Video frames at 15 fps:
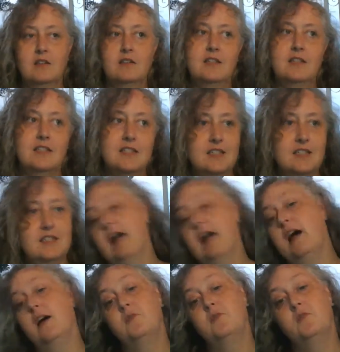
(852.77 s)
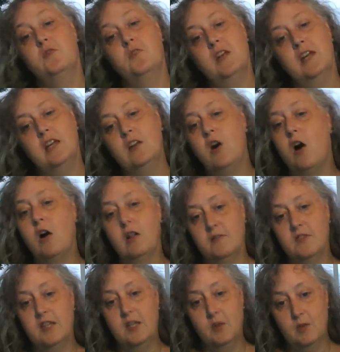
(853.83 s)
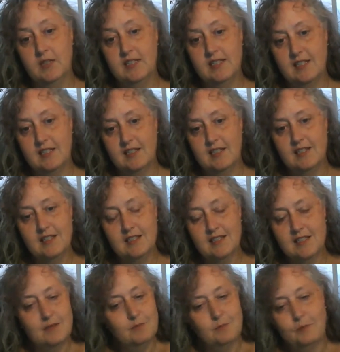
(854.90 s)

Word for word: the staff in all of the units is